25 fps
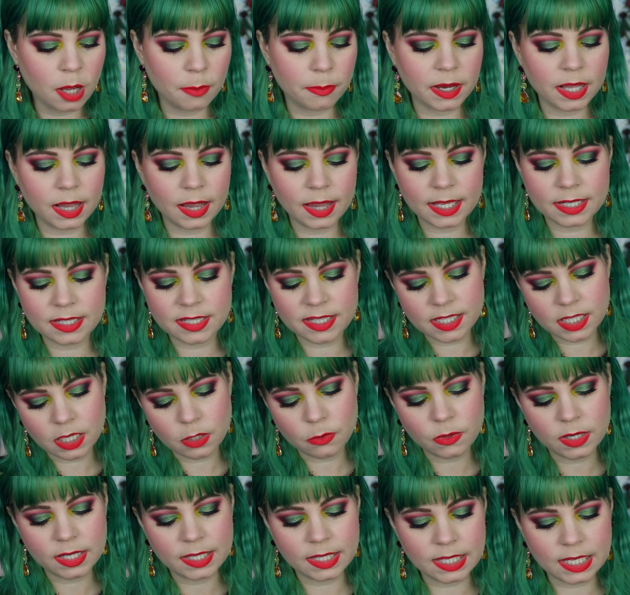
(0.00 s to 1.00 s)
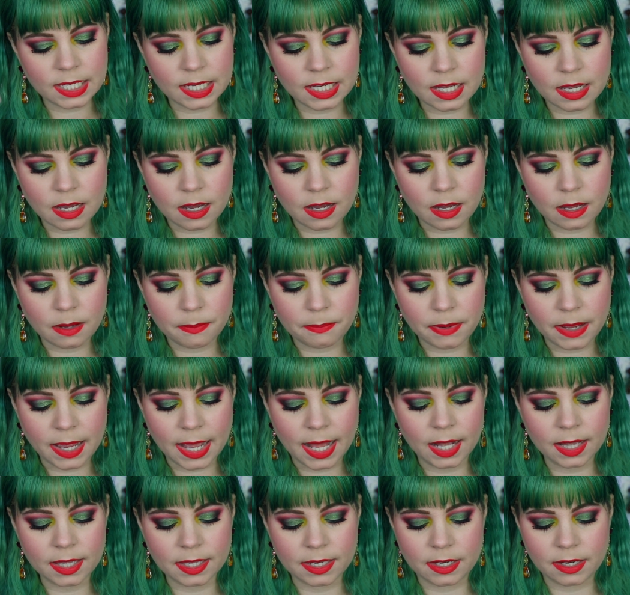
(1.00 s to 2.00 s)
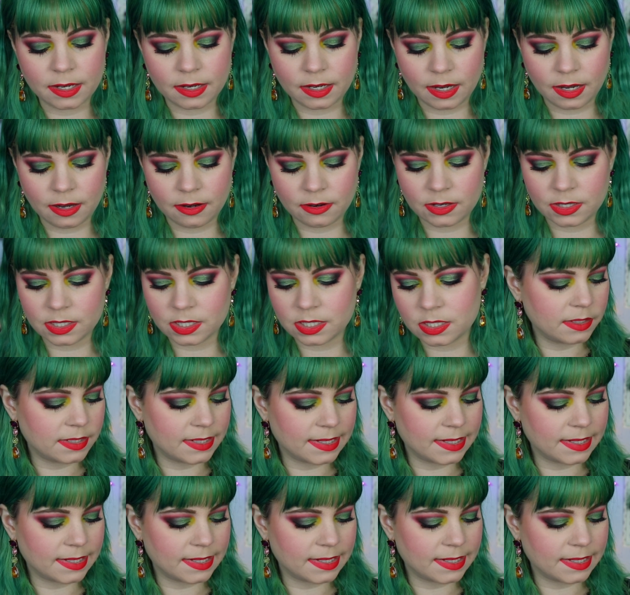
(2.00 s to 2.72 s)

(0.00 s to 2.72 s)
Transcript: But let's see what the palette in here is.